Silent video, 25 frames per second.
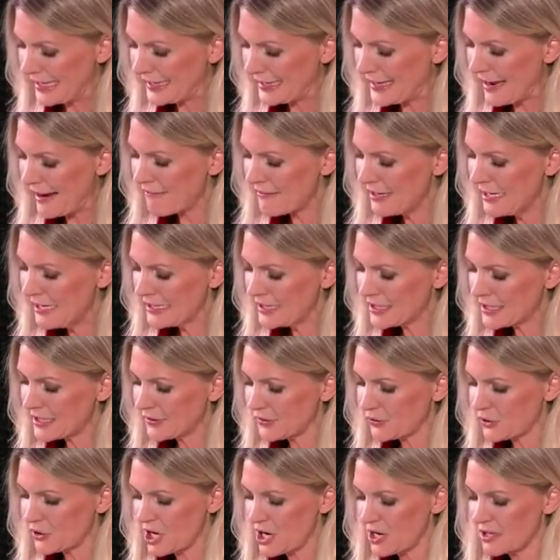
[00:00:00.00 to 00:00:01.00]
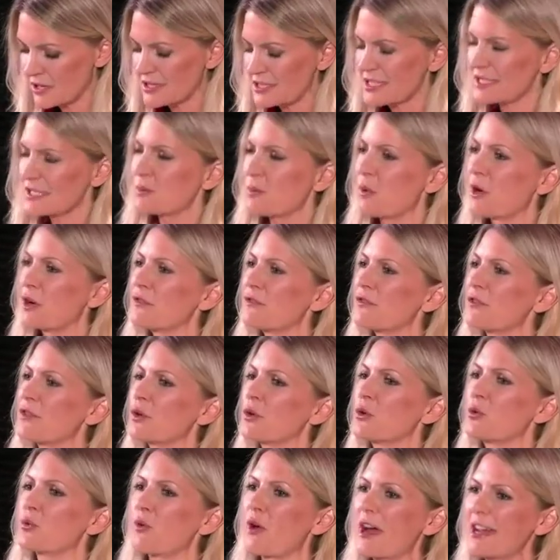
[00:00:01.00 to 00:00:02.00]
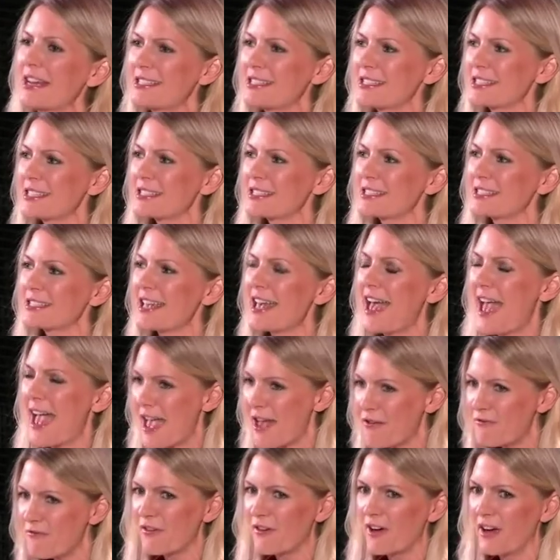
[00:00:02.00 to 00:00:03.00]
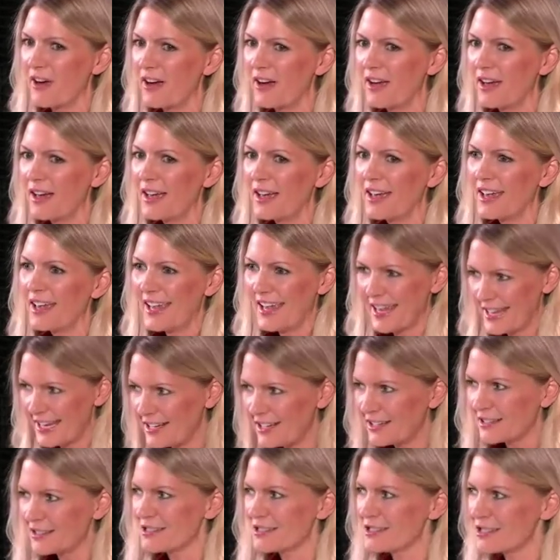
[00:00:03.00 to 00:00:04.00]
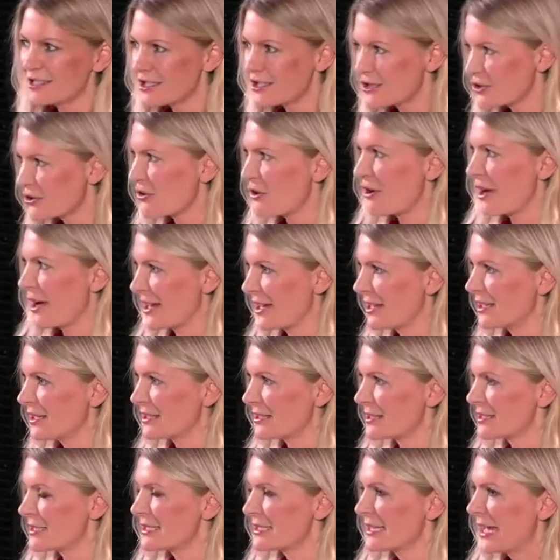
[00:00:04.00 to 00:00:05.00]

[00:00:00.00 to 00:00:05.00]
Gary Lineker is regarded as one of the greatest ever England strikers.